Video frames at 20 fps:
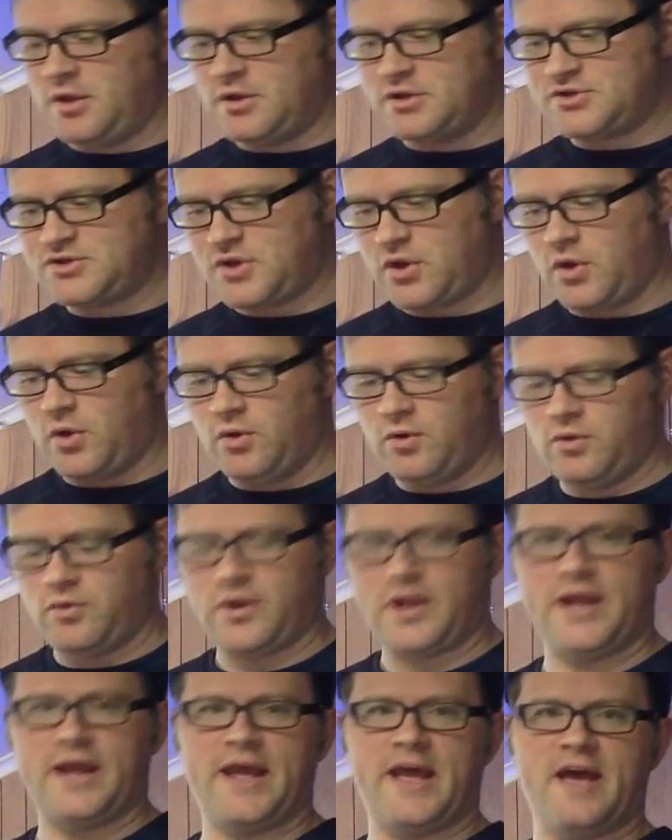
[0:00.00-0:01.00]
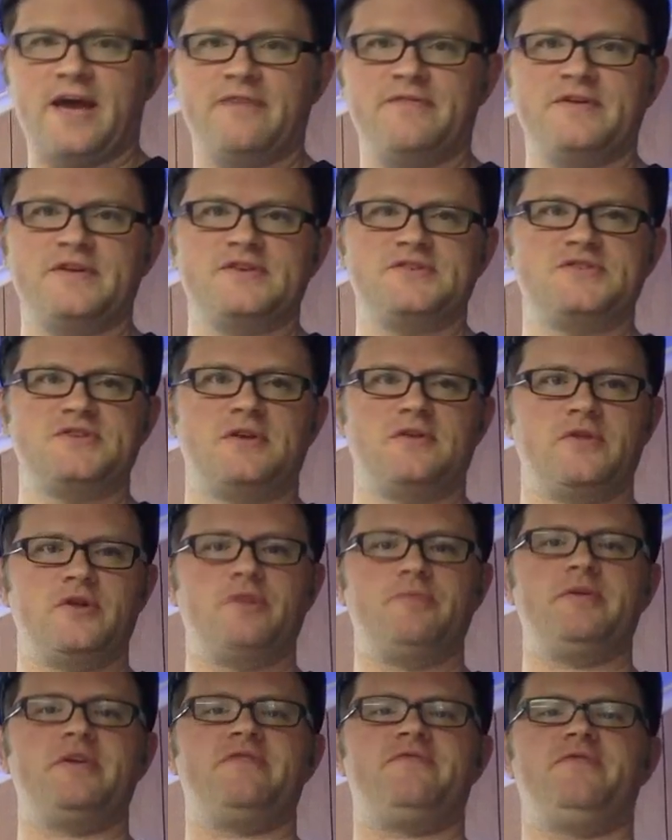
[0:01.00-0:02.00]
So, what I have is a
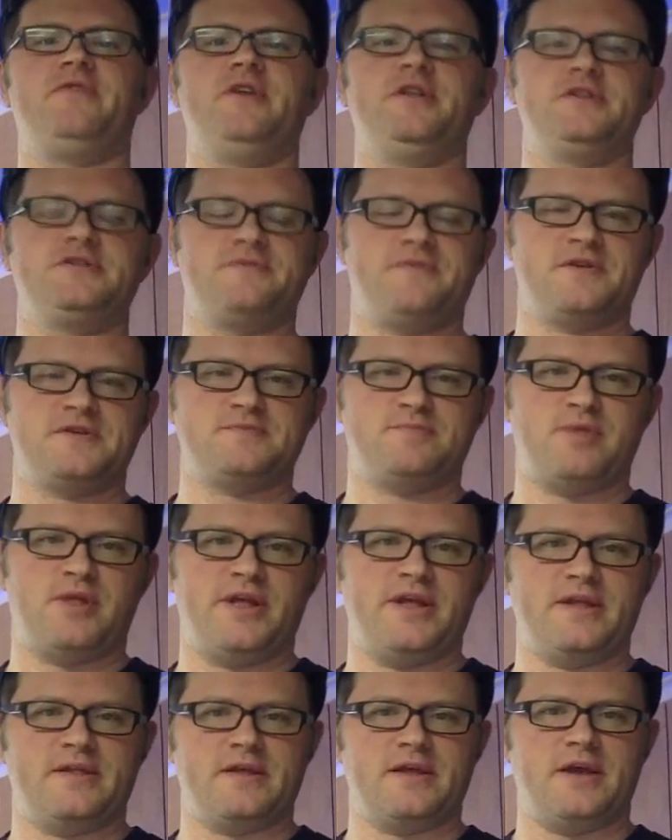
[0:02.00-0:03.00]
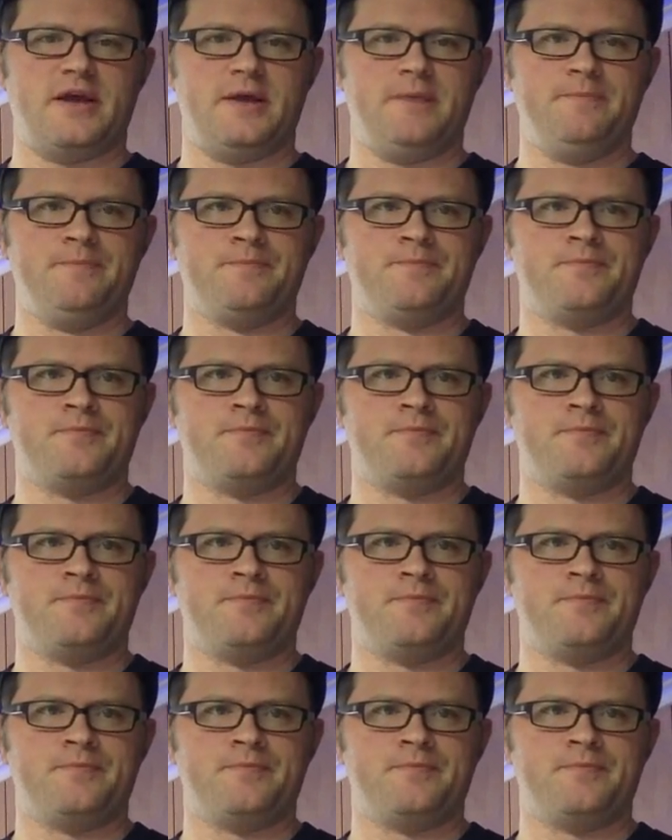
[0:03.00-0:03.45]
little bit of footage of us playing the game.